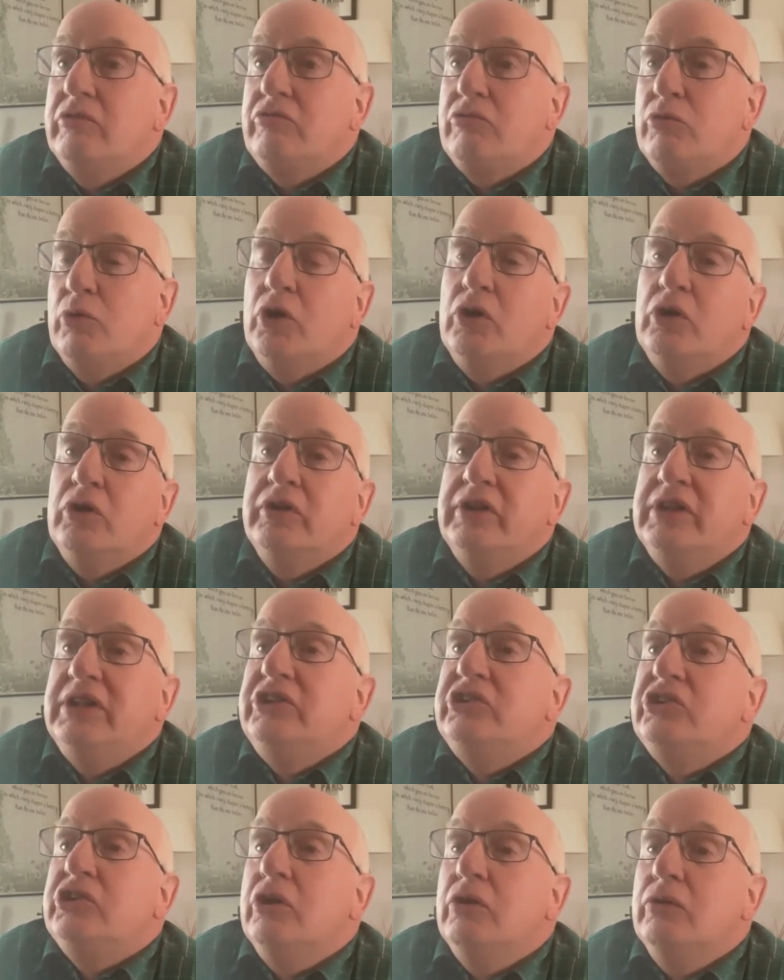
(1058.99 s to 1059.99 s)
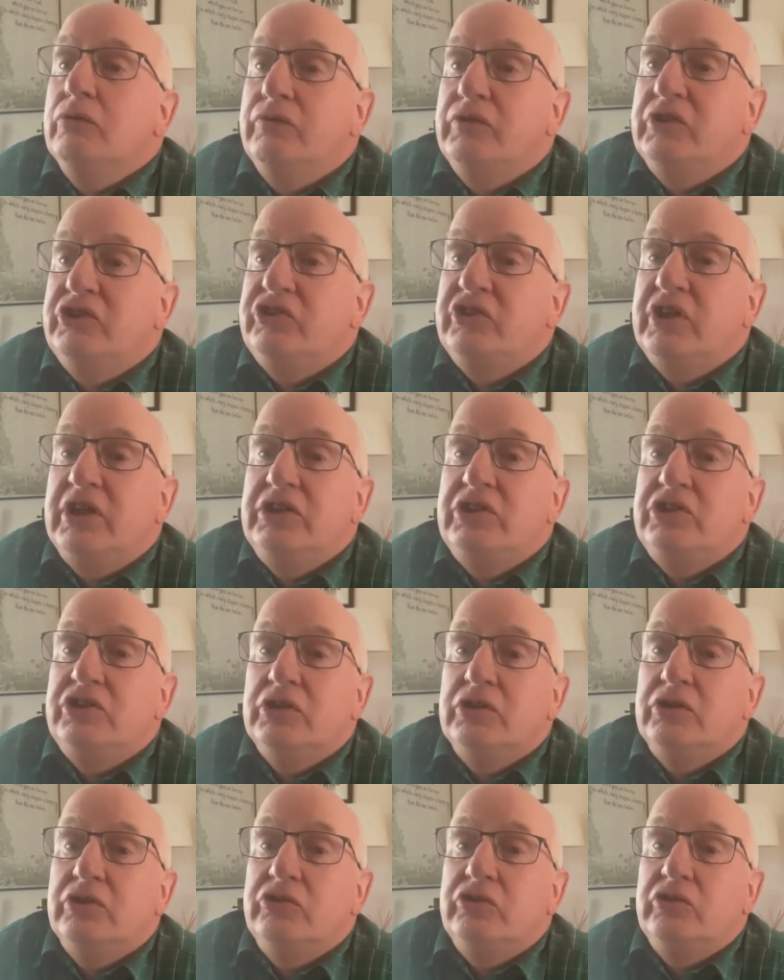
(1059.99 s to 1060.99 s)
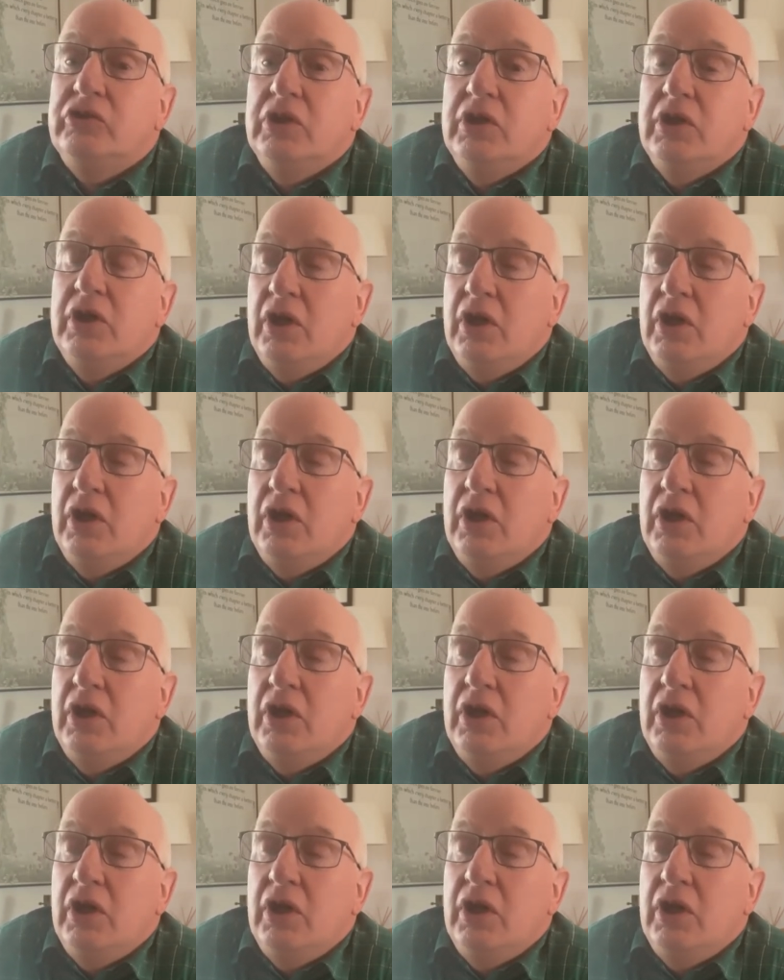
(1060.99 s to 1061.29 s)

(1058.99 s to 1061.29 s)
through all these conversations,